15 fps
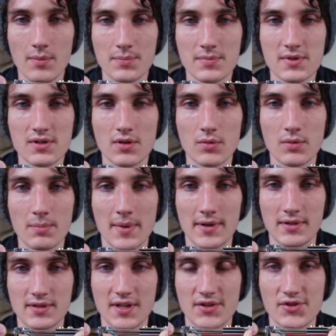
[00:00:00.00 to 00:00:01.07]
So when
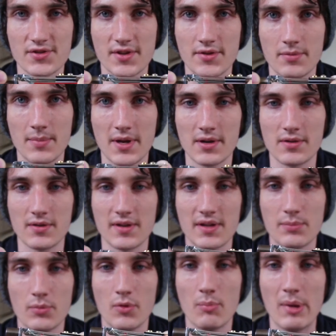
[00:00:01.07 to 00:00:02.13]
metal touches other metal, it
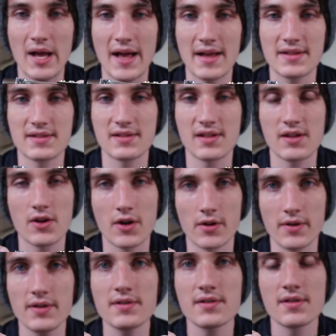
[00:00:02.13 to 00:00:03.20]
will pass the
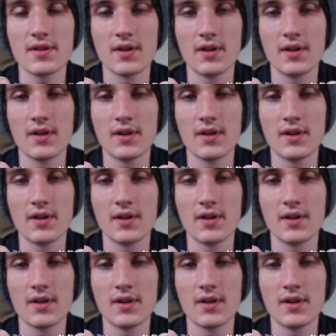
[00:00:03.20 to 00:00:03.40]
current.